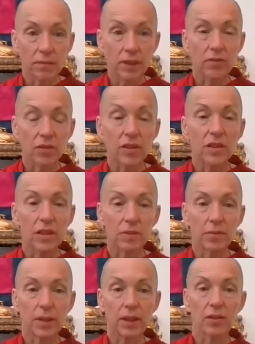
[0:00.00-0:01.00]
Firstly,
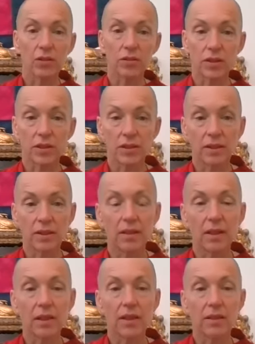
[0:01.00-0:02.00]
because
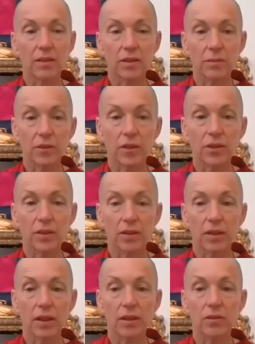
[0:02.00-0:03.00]
the assumption
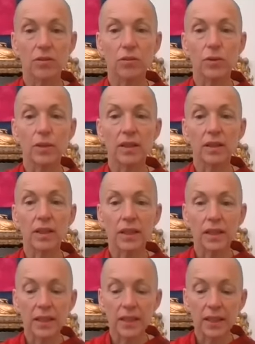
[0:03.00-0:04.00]
that
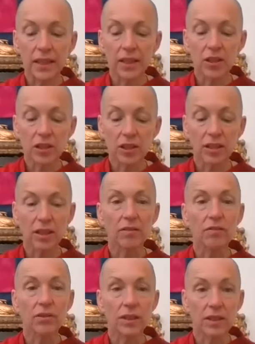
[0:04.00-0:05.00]
within each and
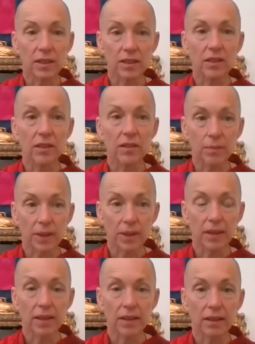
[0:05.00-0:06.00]
every sentient
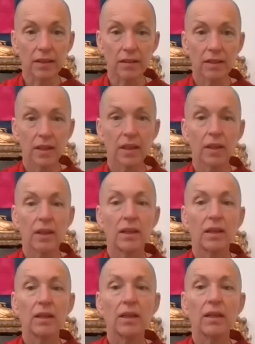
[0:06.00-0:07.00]
being
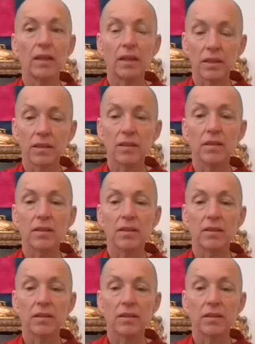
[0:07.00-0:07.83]
is